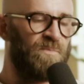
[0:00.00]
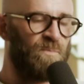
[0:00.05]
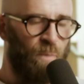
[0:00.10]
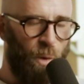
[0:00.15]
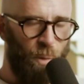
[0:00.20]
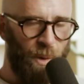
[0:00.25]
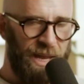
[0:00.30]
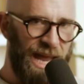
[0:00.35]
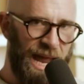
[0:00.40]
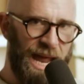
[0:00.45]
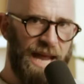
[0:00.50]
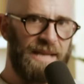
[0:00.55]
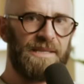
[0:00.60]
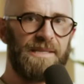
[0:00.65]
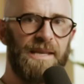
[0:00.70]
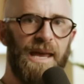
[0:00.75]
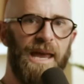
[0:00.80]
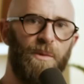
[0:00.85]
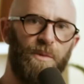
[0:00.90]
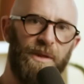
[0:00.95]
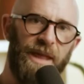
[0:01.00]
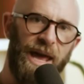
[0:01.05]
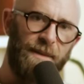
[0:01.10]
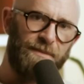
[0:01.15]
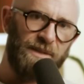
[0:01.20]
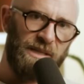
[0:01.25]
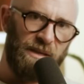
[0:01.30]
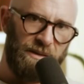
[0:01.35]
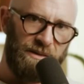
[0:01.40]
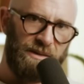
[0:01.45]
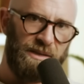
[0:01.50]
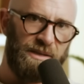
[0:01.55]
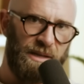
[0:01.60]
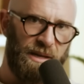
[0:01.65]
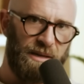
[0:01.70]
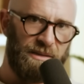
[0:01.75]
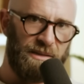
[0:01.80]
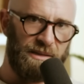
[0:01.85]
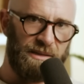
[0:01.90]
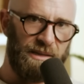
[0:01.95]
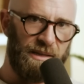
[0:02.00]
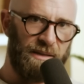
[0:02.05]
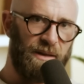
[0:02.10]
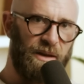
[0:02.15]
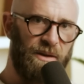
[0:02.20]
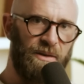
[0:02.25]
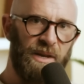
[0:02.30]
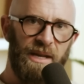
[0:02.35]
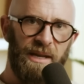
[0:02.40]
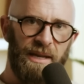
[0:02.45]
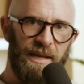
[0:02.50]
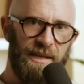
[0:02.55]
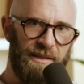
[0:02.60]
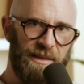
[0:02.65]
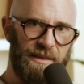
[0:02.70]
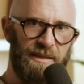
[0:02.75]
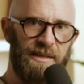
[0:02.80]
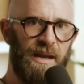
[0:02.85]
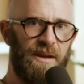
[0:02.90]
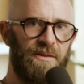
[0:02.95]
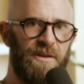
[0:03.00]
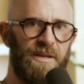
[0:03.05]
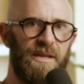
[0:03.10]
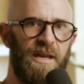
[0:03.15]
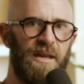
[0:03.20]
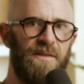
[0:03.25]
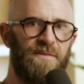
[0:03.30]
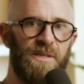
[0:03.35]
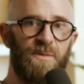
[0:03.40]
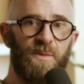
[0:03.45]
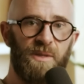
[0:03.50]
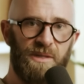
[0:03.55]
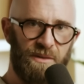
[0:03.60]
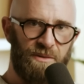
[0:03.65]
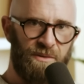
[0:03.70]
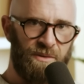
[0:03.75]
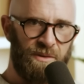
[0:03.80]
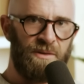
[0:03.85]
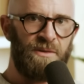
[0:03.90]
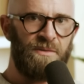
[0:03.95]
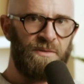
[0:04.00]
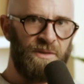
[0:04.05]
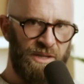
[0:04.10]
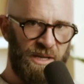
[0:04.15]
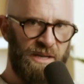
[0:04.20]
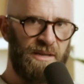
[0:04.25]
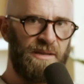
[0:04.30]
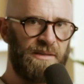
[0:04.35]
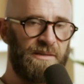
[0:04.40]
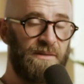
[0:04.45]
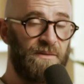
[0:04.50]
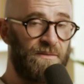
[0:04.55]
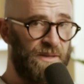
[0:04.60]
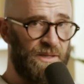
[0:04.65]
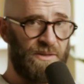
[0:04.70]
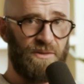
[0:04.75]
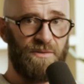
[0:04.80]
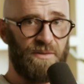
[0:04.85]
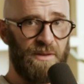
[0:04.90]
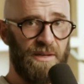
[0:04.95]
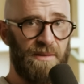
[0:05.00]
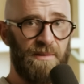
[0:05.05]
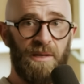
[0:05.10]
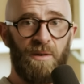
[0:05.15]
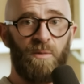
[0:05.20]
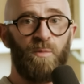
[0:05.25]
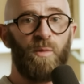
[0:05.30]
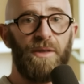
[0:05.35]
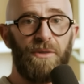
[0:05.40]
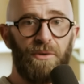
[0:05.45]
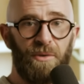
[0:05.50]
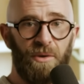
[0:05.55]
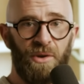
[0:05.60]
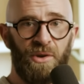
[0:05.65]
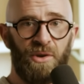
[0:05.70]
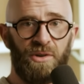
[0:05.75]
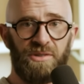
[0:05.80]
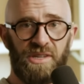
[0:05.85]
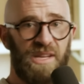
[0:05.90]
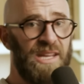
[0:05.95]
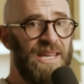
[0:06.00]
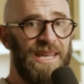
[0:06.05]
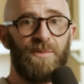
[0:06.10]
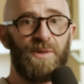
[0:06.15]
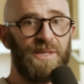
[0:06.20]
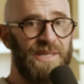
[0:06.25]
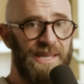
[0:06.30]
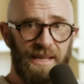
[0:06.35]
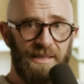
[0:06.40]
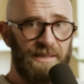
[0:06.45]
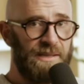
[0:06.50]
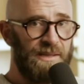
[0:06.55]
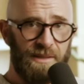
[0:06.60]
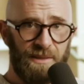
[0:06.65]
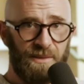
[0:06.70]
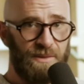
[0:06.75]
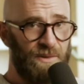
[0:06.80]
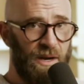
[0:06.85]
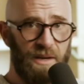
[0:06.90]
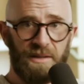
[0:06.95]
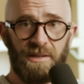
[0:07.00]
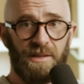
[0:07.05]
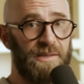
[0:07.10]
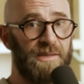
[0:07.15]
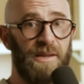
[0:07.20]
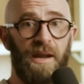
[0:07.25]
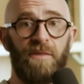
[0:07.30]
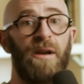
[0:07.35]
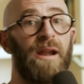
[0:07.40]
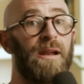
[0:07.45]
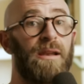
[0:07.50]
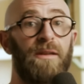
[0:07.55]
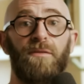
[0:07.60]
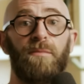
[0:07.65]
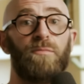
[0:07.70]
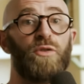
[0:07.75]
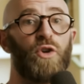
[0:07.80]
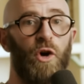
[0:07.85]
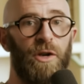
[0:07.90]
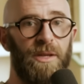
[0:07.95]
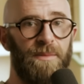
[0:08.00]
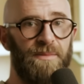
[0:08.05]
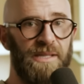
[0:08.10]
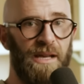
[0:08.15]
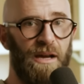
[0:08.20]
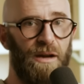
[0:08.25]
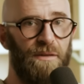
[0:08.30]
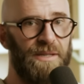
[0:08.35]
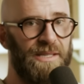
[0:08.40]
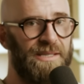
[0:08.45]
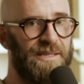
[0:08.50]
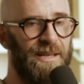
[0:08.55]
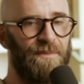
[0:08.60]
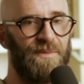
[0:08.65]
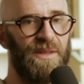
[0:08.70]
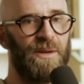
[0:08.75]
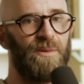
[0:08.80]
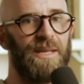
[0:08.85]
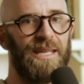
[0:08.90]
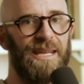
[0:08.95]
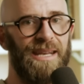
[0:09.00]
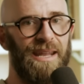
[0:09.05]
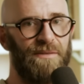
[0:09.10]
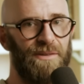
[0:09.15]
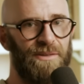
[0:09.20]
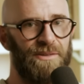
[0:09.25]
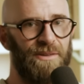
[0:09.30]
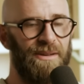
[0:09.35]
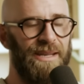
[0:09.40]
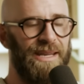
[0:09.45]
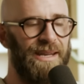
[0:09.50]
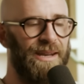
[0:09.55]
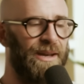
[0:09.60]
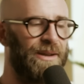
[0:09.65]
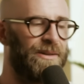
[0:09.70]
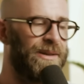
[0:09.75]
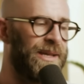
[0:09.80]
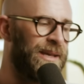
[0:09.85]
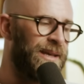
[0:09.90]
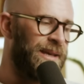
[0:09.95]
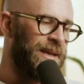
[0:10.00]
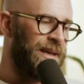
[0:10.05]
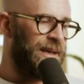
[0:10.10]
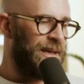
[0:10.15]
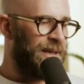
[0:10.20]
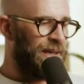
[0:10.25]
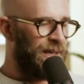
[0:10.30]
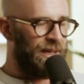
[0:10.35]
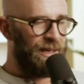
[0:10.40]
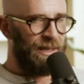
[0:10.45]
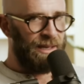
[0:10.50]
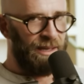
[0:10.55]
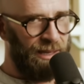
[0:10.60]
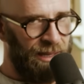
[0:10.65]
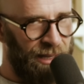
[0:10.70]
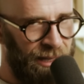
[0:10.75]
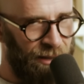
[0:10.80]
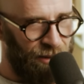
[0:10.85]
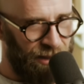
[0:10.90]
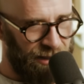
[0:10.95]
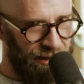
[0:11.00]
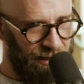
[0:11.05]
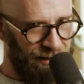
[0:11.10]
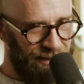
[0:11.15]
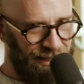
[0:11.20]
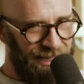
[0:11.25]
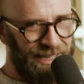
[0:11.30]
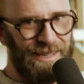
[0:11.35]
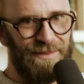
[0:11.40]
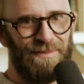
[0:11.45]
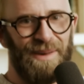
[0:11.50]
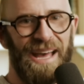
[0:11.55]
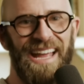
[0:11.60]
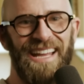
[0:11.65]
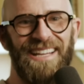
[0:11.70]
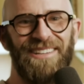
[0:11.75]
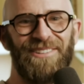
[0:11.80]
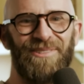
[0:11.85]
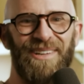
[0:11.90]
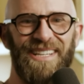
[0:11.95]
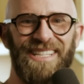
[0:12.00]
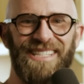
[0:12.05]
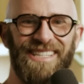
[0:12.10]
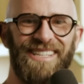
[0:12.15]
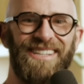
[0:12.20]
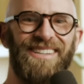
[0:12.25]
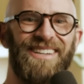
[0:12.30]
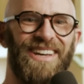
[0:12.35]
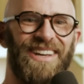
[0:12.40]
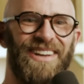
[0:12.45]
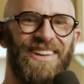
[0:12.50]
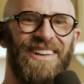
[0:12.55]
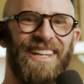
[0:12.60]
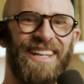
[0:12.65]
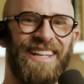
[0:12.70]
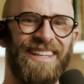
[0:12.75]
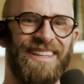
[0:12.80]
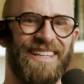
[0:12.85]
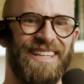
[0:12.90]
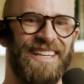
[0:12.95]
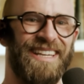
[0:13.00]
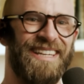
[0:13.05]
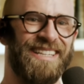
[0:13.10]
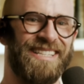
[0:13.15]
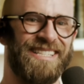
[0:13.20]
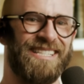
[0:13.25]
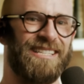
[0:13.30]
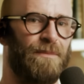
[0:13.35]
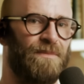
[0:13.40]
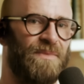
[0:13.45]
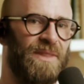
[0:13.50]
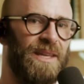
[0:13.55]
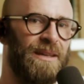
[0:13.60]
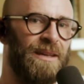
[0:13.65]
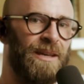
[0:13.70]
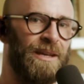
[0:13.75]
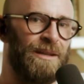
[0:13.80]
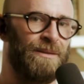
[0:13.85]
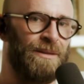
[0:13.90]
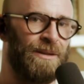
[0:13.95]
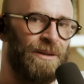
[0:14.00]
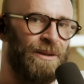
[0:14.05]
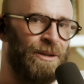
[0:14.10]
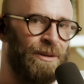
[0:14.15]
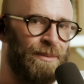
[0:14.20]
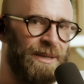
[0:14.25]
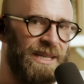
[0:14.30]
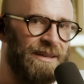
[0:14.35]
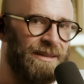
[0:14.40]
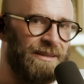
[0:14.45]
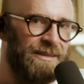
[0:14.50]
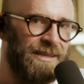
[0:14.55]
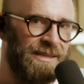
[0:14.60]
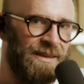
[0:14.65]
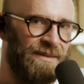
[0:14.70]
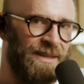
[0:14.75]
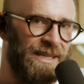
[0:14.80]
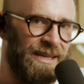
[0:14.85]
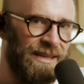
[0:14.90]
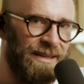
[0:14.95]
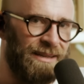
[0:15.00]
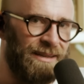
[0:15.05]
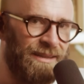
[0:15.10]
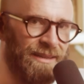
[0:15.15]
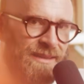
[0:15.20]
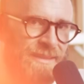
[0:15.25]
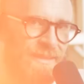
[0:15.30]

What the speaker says: What we can say with absolute certainty, though, is that Terry Davis was a true genius and visionary. Whether or not he was getting his instructions directly from God himself is something we can never truly know. He wasn't. But we do know that he did something that nobody else has ever done.